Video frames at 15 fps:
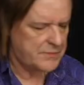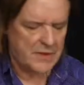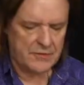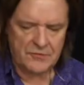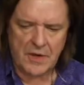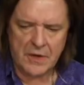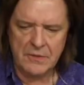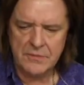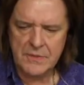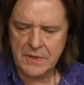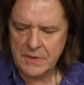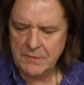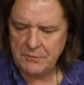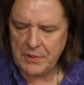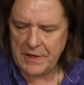So,
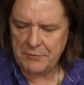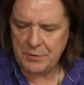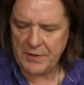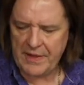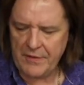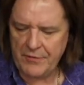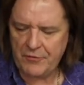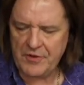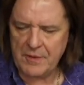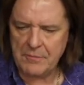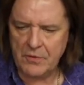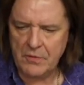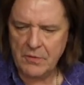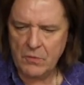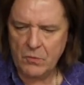first put down the
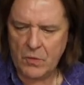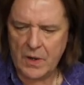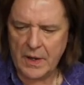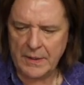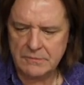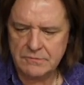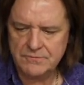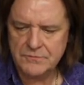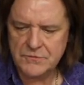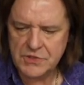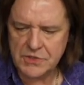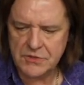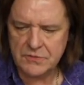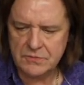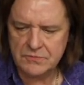cymbal. One,
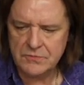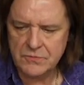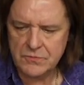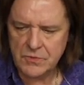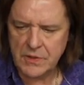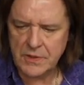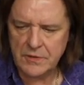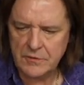two, one,